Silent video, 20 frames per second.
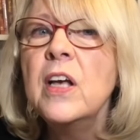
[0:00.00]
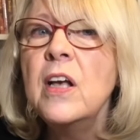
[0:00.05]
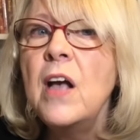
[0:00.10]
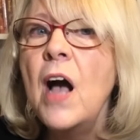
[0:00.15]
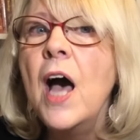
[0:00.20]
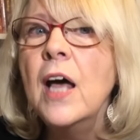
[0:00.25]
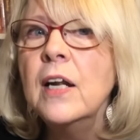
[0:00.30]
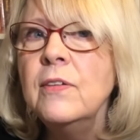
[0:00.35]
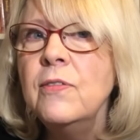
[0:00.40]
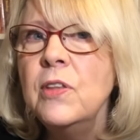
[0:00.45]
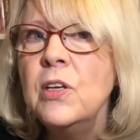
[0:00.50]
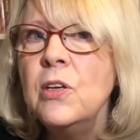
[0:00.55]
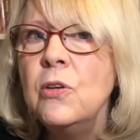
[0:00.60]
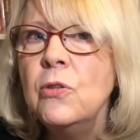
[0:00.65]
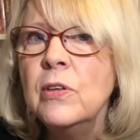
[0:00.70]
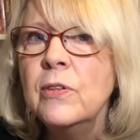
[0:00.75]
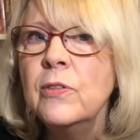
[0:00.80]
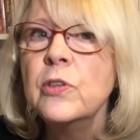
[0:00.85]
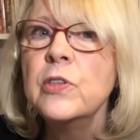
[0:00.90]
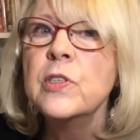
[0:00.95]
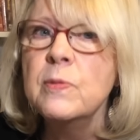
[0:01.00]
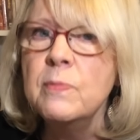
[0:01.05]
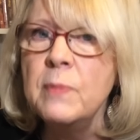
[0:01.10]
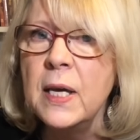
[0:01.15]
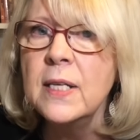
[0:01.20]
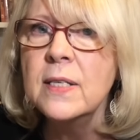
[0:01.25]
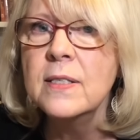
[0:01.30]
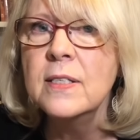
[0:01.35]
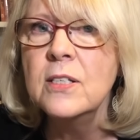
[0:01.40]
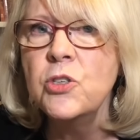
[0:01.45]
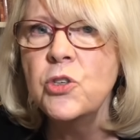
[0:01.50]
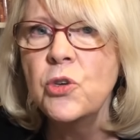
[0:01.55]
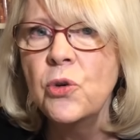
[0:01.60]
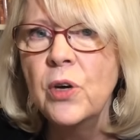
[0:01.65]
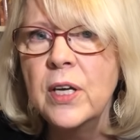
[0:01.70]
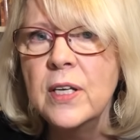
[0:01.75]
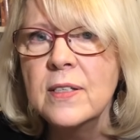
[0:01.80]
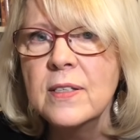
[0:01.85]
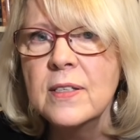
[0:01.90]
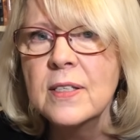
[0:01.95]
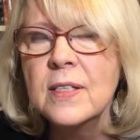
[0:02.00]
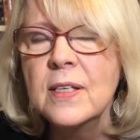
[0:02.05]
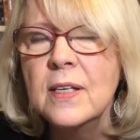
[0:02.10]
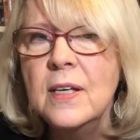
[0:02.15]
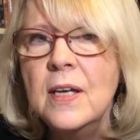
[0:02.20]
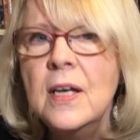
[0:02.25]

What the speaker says: God of the universe makes the choice